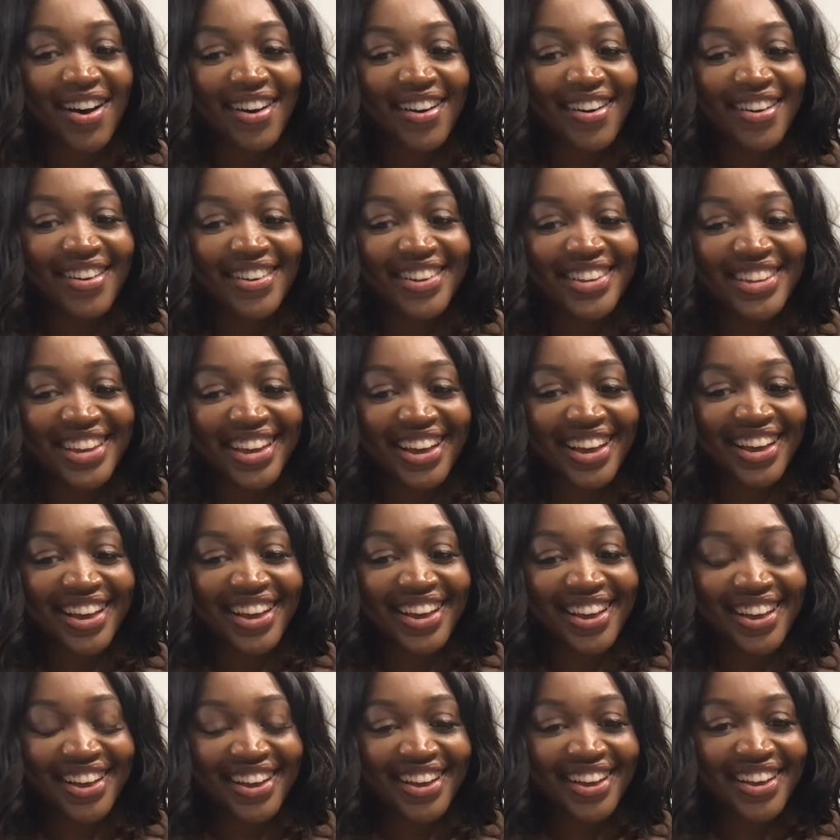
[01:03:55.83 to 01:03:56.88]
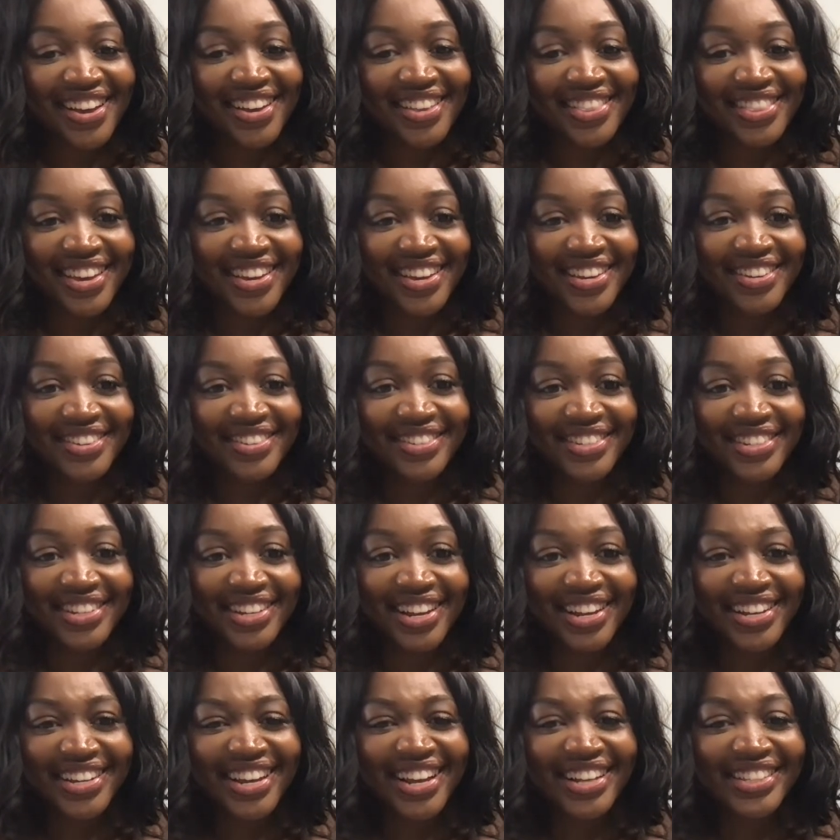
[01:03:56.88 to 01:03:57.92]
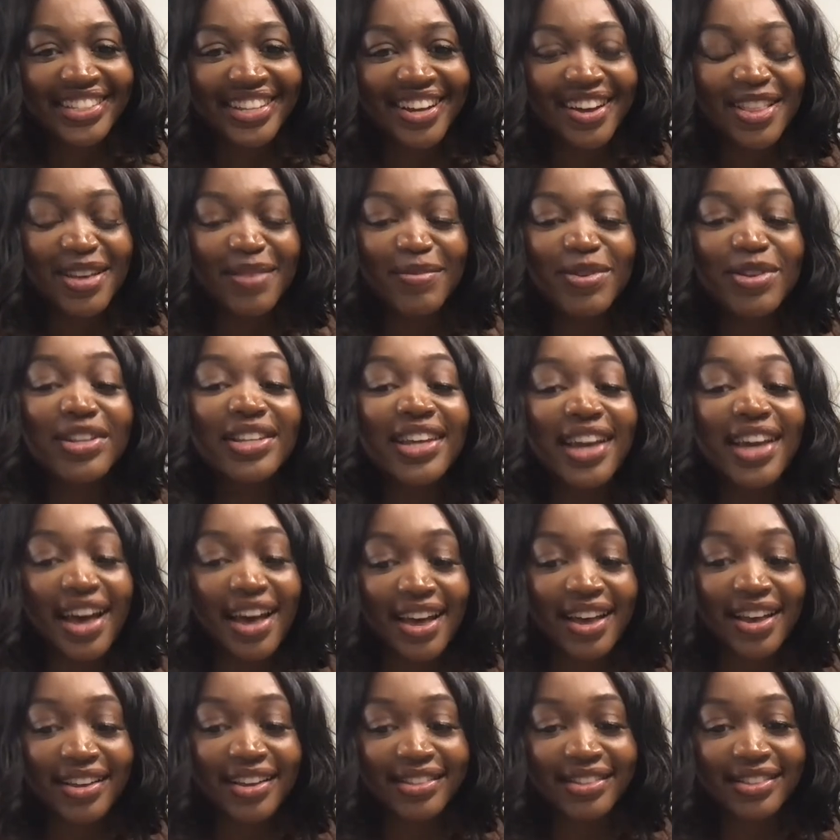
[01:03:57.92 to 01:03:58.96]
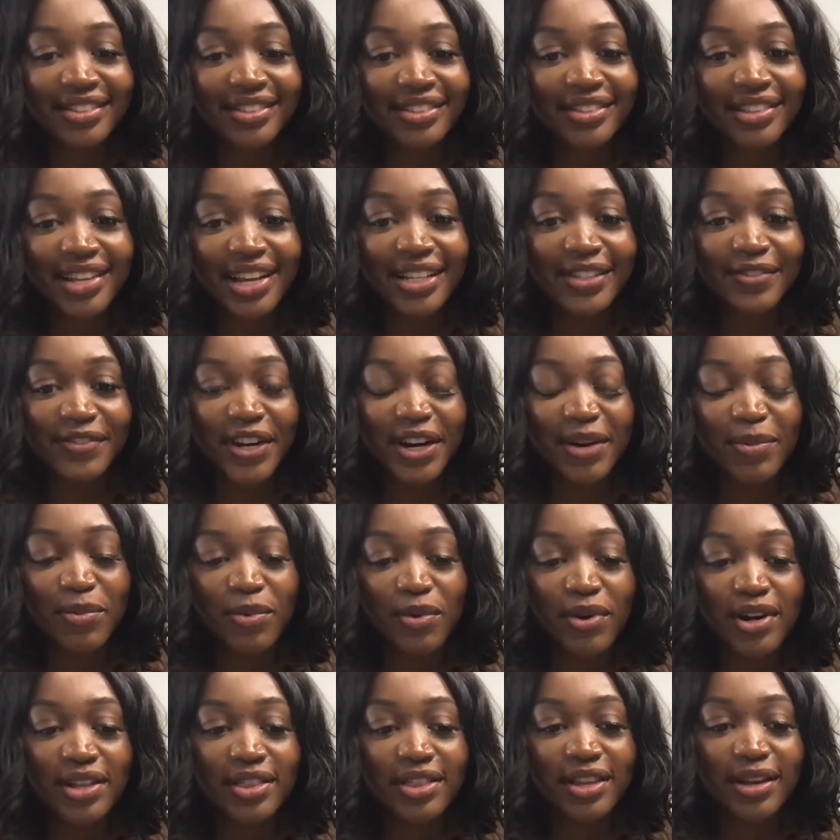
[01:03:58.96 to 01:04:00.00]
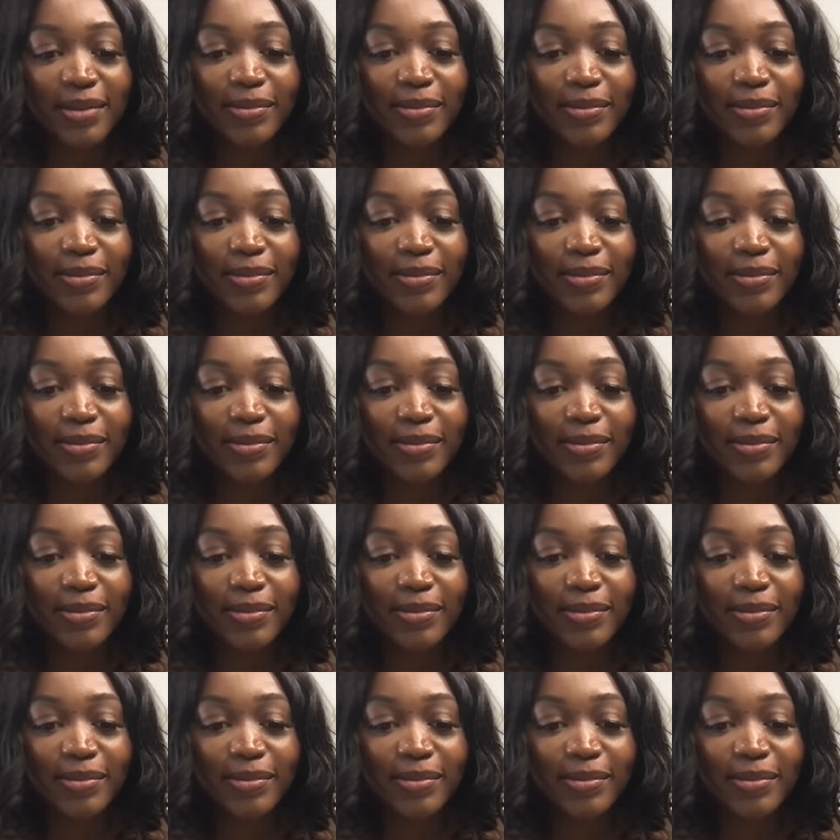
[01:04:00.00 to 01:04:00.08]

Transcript: Oh yeah. Thank you, Shan. Yeah, tell them you, yes. That's very important.